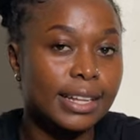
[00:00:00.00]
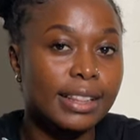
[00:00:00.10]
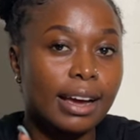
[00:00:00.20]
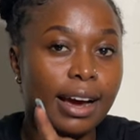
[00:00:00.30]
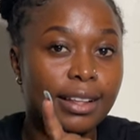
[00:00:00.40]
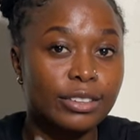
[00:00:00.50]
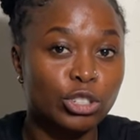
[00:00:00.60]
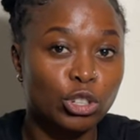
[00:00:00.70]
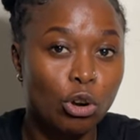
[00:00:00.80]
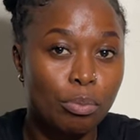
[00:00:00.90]
the other
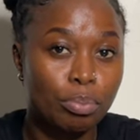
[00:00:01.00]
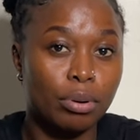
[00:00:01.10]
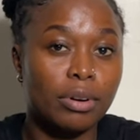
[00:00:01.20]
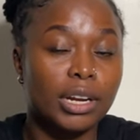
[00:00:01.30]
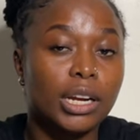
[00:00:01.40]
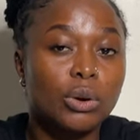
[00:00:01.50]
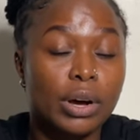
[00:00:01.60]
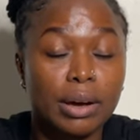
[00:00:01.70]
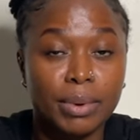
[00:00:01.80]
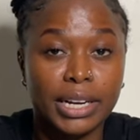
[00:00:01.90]
shop ilikuwa
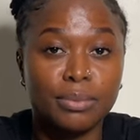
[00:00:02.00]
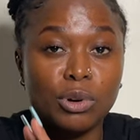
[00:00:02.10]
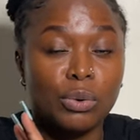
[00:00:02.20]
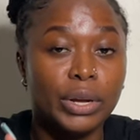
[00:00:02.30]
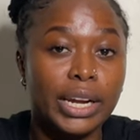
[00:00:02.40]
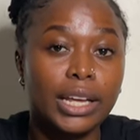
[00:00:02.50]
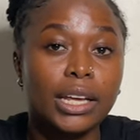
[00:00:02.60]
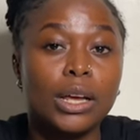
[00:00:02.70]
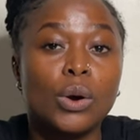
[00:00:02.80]
ya Mademu Awili.